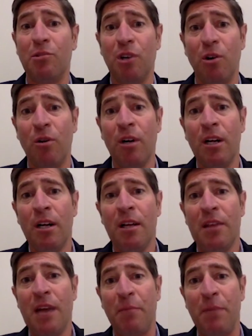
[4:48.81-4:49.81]
So
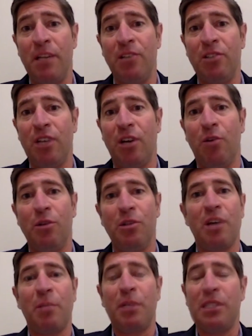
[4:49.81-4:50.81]
that means, these
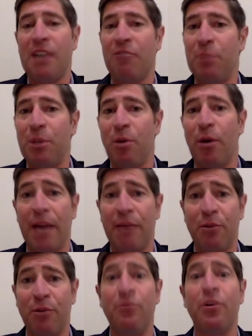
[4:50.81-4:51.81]
companies have to be going
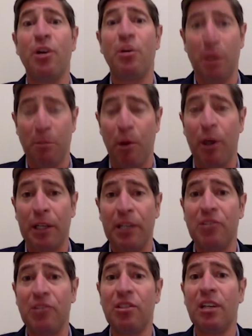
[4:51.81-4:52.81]
after very big
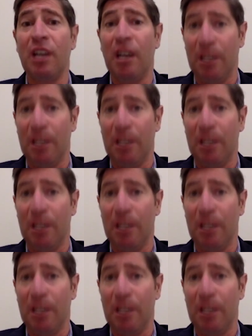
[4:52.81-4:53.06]
markets